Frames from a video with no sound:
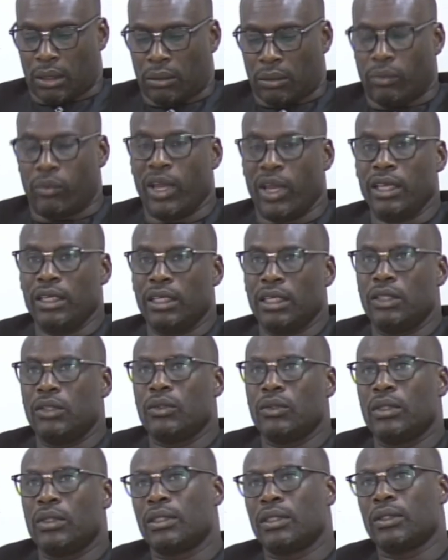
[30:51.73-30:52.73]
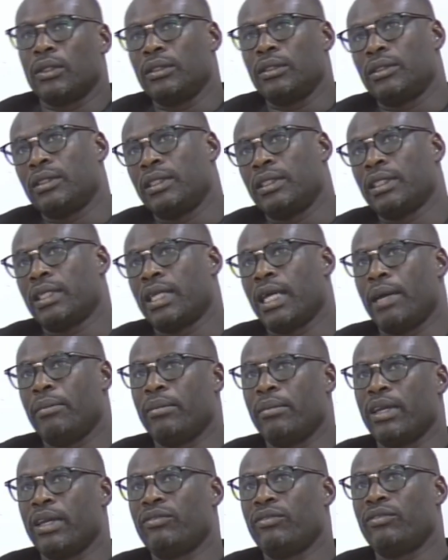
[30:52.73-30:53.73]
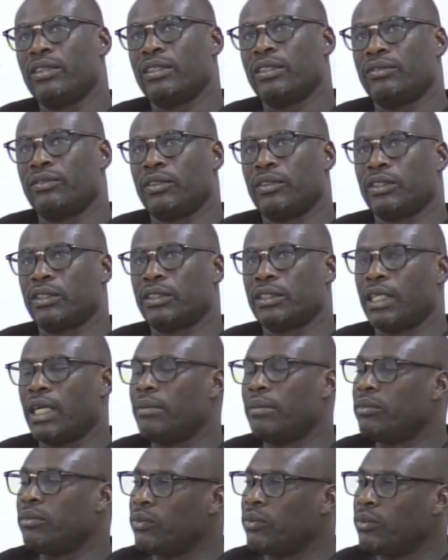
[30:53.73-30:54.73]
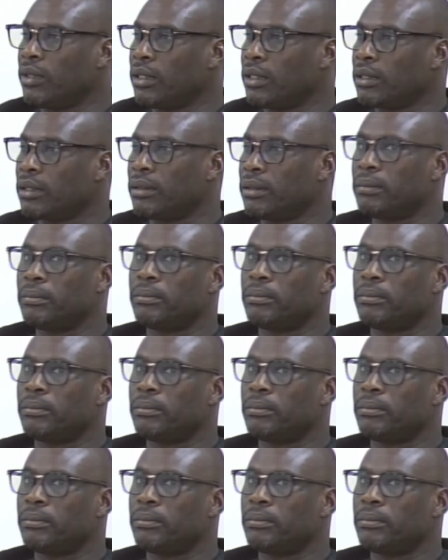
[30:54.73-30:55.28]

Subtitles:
when did you return to the Gambia for the first time to work?